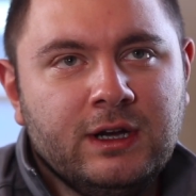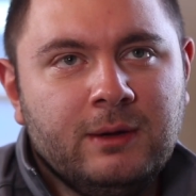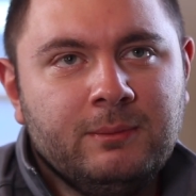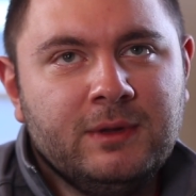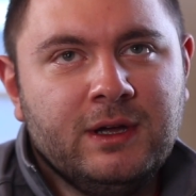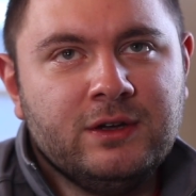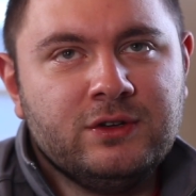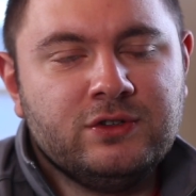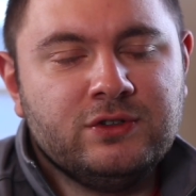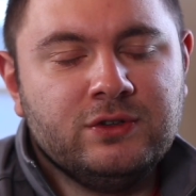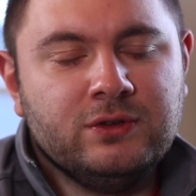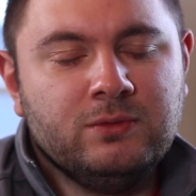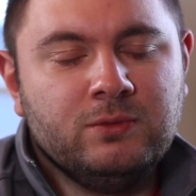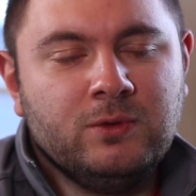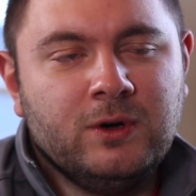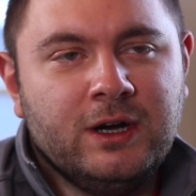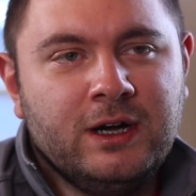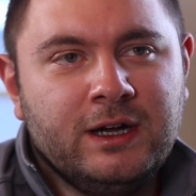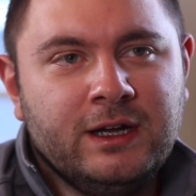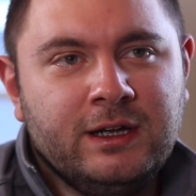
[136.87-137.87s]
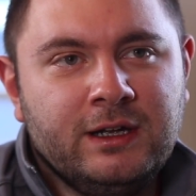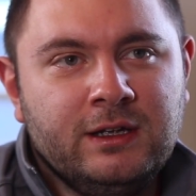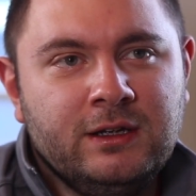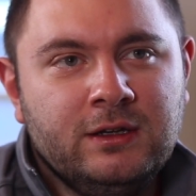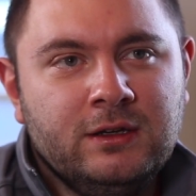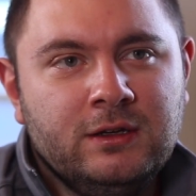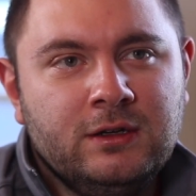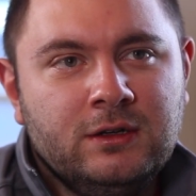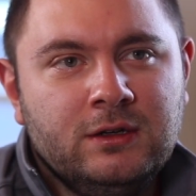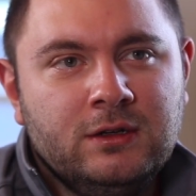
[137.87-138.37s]
I'm not sure why
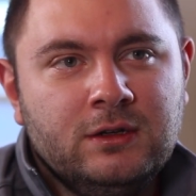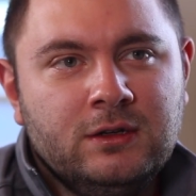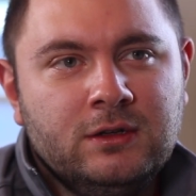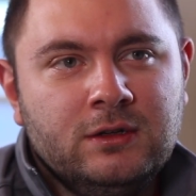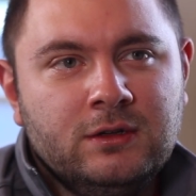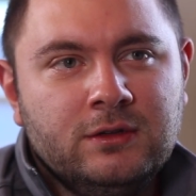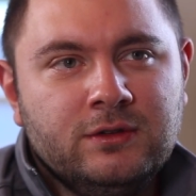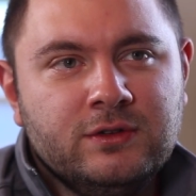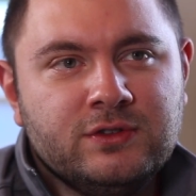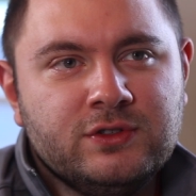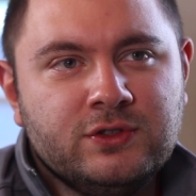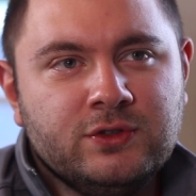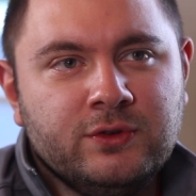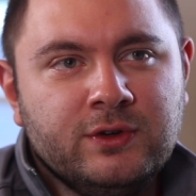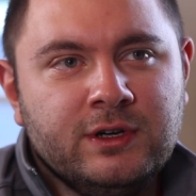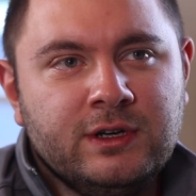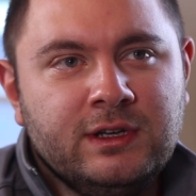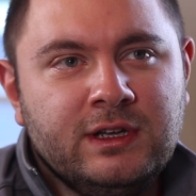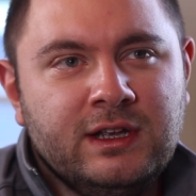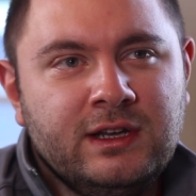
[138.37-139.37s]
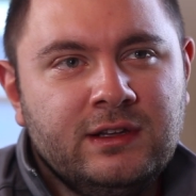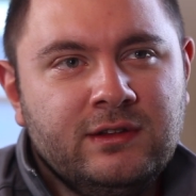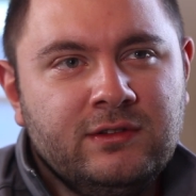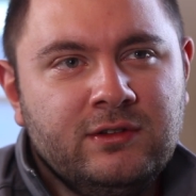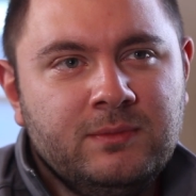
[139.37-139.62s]
the story needed